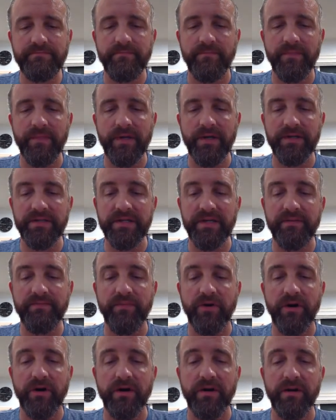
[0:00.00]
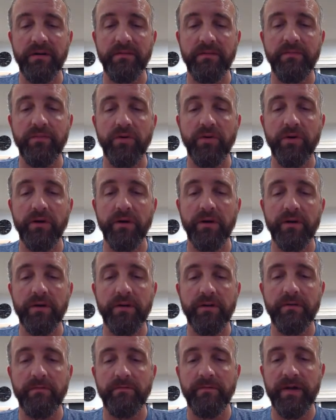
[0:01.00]
let's see, Pong board
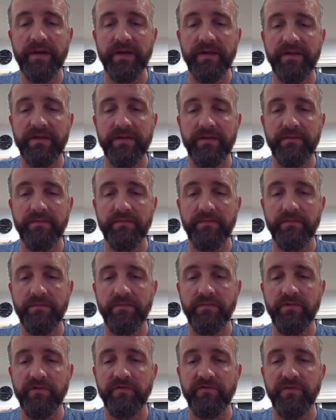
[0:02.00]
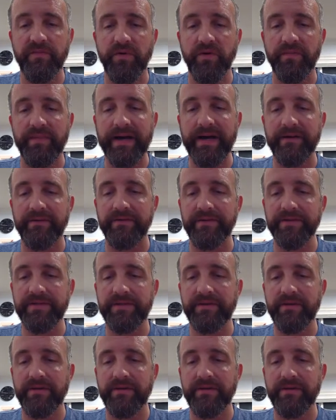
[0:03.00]
with movable paddles.